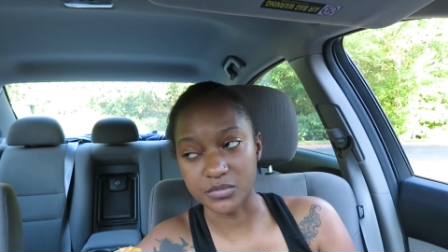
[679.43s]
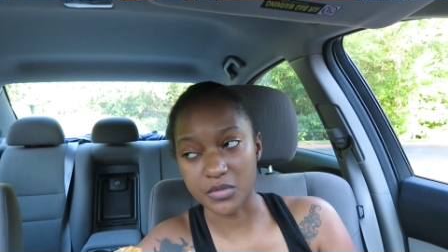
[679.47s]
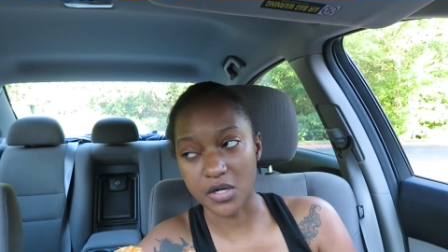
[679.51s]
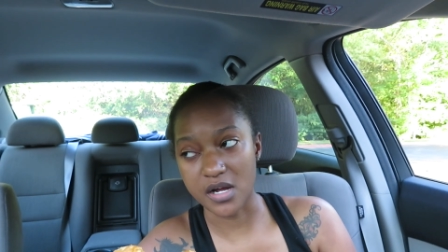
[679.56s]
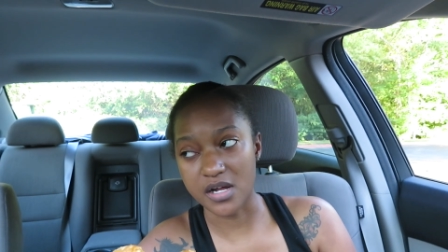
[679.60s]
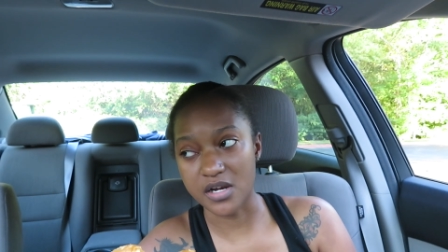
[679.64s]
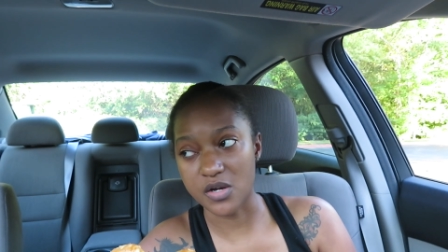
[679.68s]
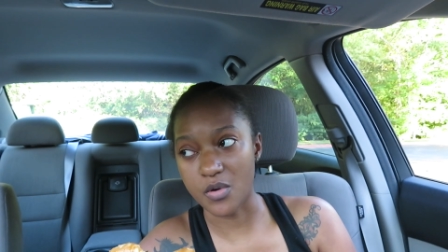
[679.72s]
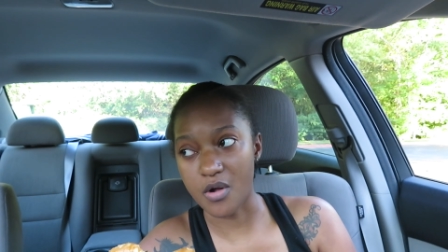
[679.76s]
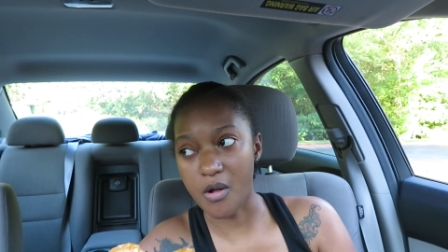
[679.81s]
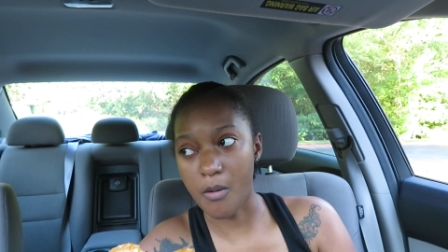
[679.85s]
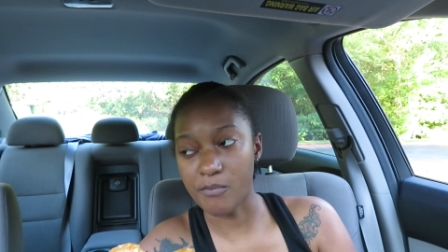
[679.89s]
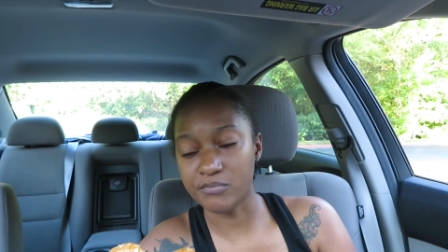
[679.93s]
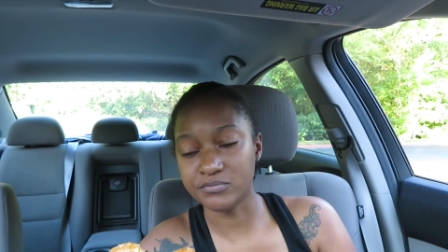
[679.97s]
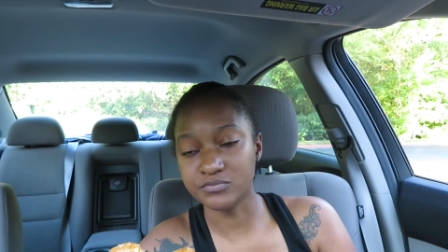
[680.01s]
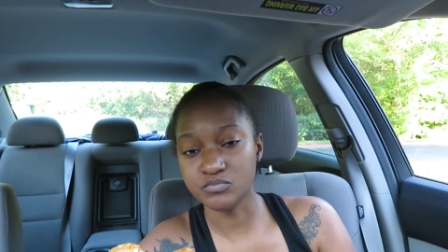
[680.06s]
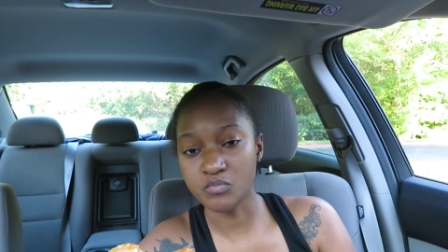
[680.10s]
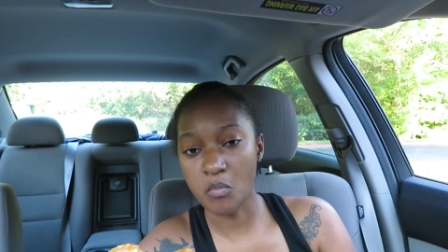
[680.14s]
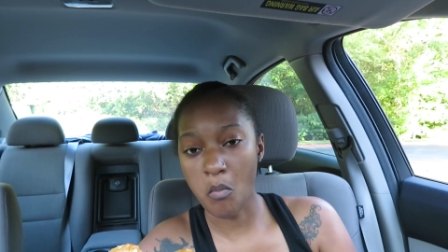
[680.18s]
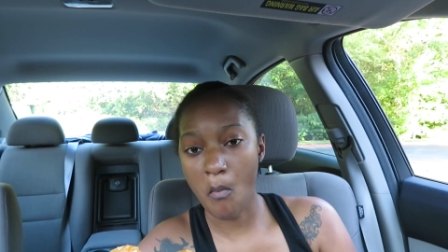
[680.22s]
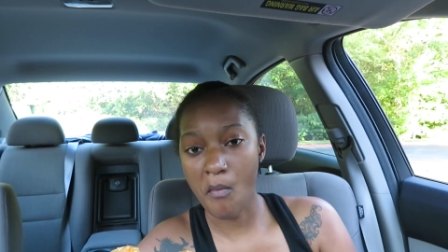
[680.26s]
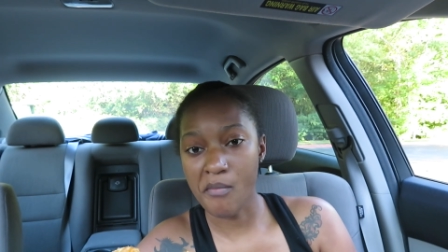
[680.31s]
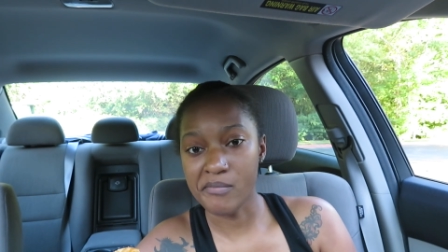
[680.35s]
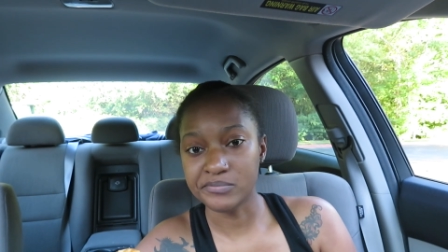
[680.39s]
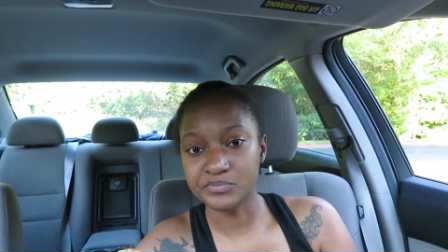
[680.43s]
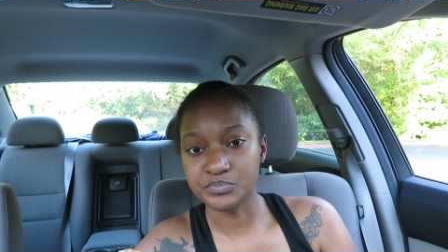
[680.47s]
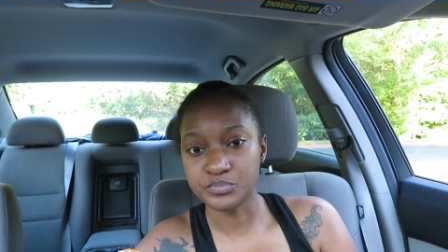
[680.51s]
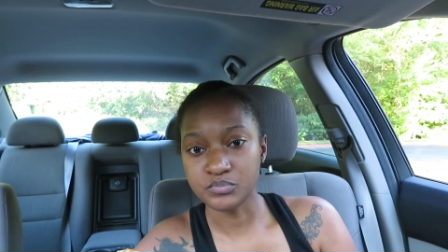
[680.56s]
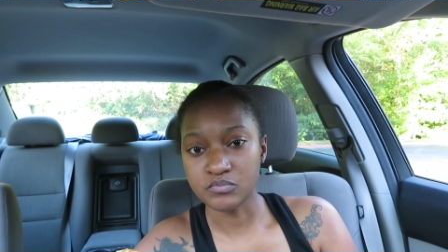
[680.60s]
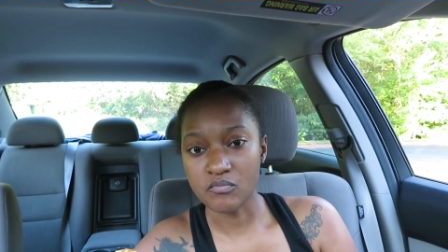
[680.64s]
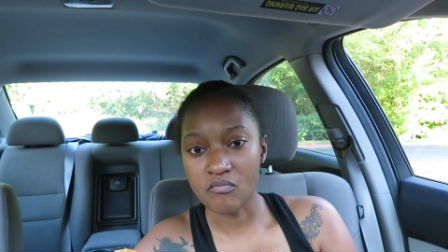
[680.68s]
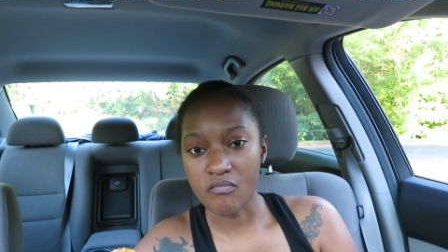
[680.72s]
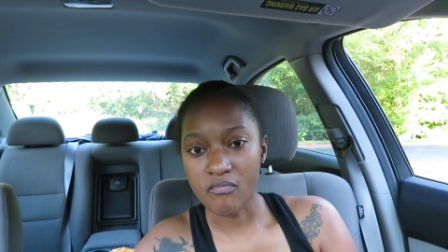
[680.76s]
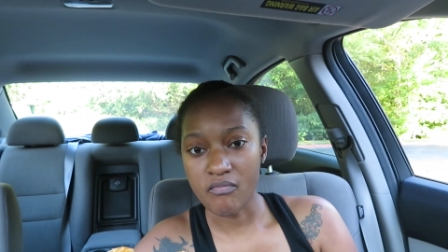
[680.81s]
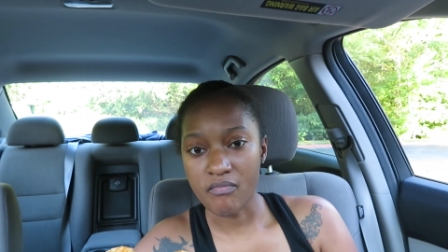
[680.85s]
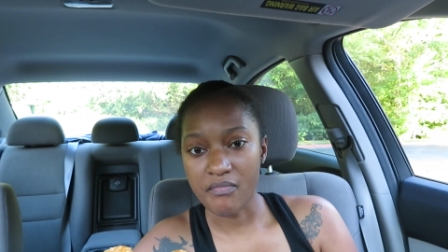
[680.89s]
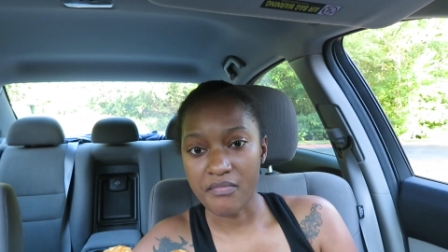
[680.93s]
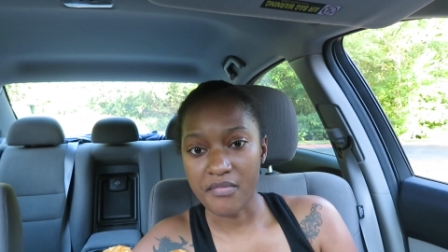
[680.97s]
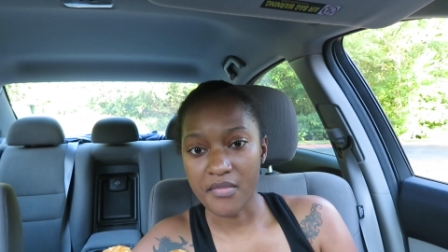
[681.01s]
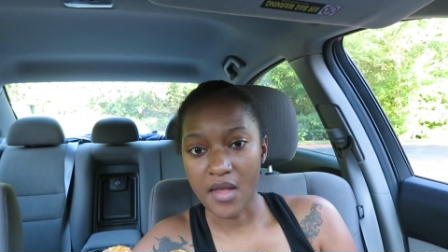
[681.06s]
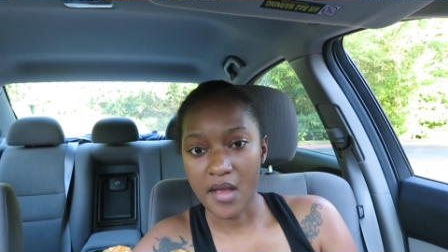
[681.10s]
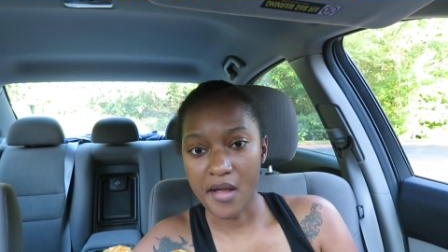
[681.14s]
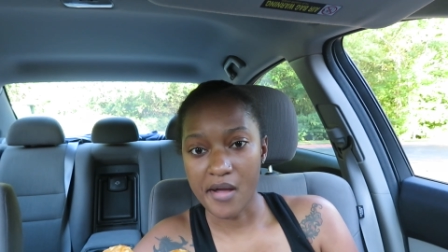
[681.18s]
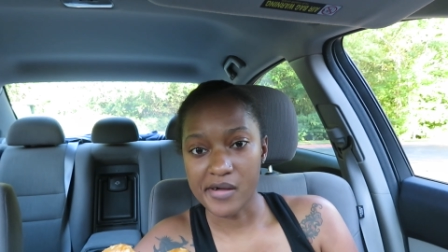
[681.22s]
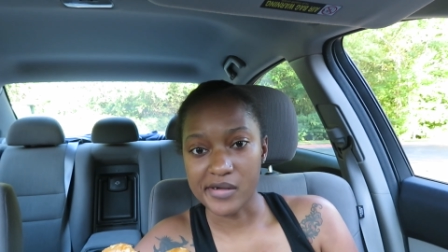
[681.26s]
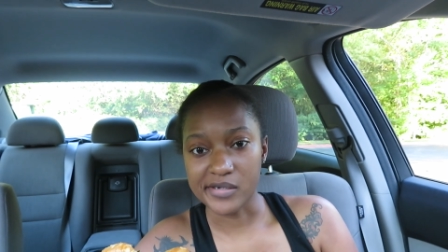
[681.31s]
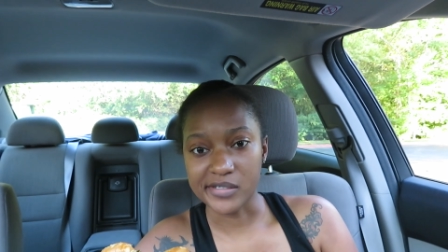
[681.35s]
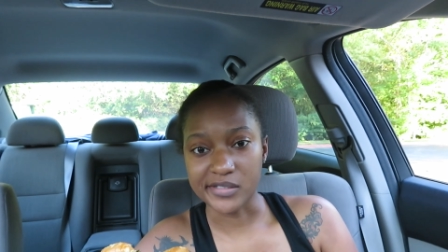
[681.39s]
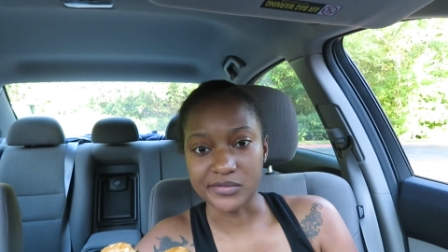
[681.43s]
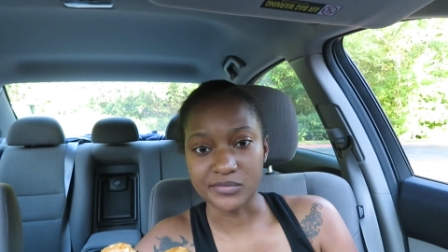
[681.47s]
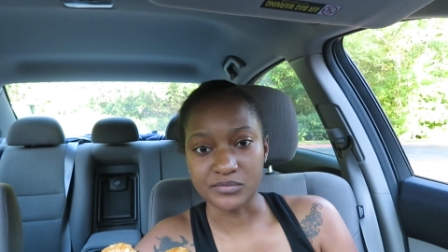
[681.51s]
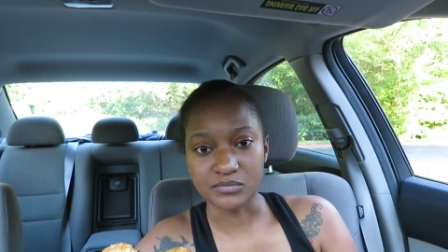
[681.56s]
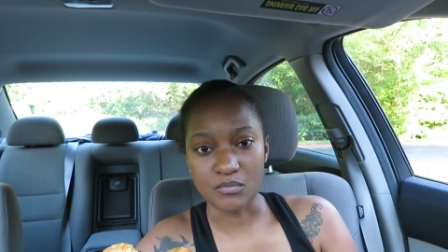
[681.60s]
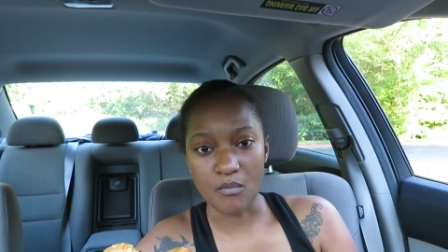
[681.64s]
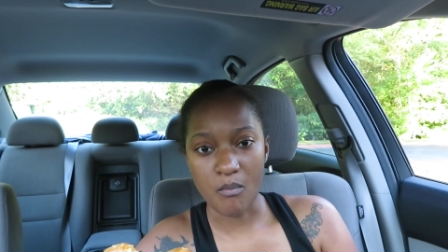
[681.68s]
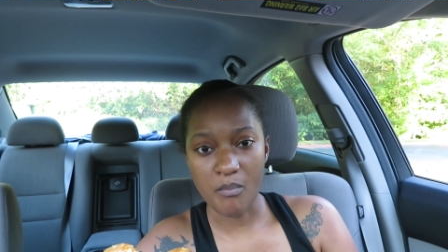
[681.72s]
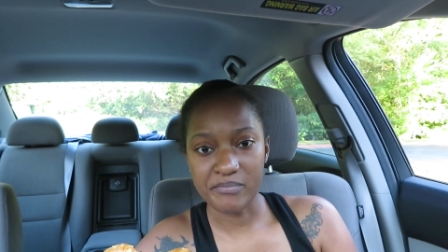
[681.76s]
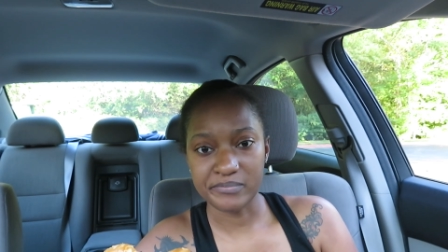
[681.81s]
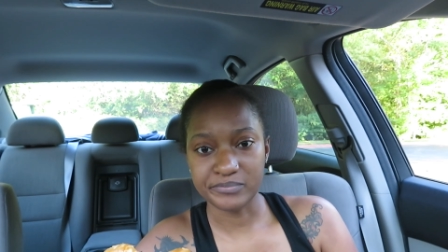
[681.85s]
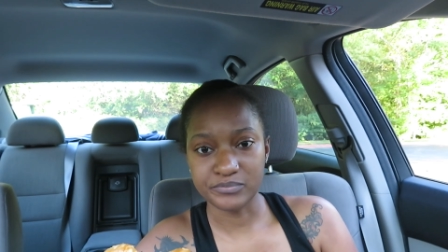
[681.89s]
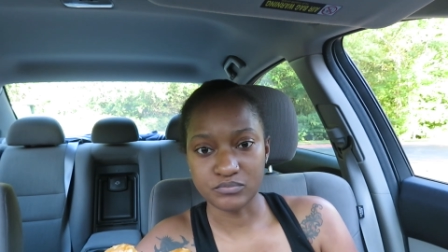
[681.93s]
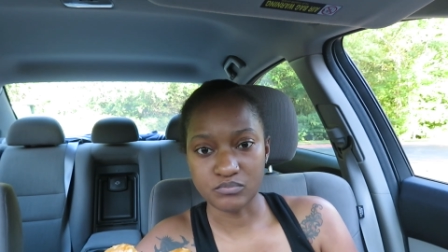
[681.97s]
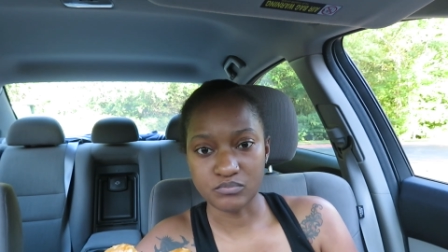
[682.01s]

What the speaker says: but anyway.